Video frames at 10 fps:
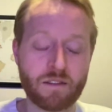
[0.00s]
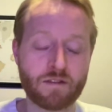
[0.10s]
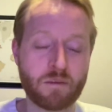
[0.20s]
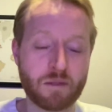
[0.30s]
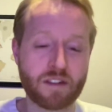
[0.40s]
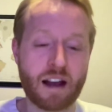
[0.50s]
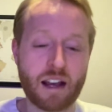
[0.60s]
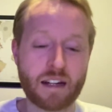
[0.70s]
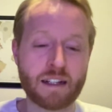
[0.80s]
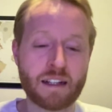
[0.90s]
from the
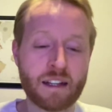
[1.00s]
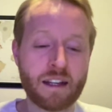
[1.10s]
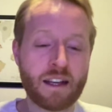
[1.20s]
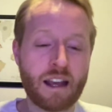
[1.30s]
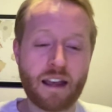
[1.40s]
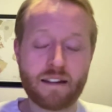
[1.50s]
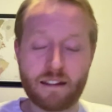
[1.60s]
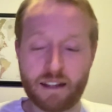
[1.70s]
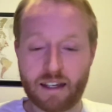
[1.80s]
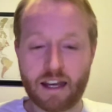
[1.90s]
side, and to
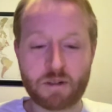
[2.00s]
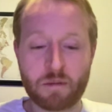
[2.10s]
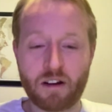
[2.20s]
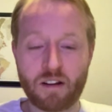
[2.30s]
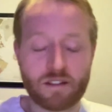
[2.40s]
like catch them all.